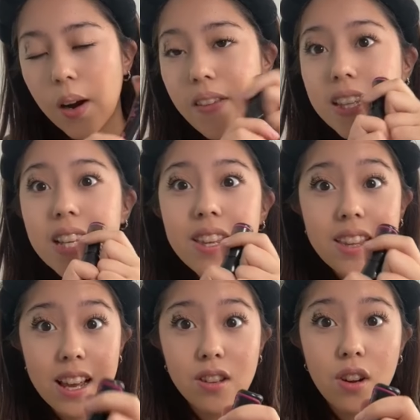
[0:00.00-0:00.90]
This is
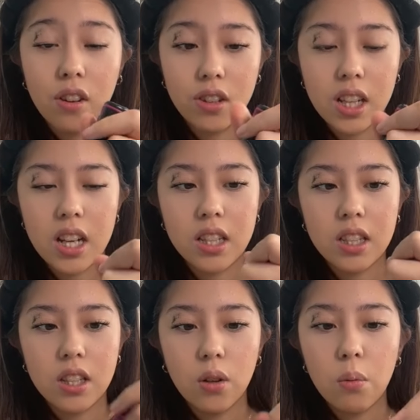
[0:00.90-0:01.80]
$6 and it's
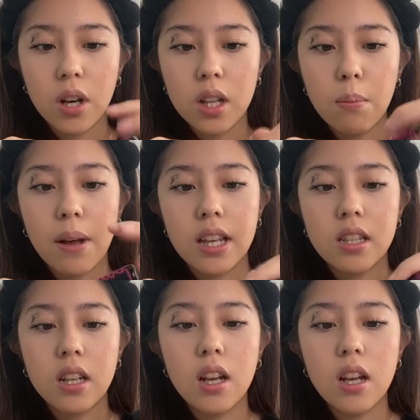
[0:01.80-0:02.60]
so one of the best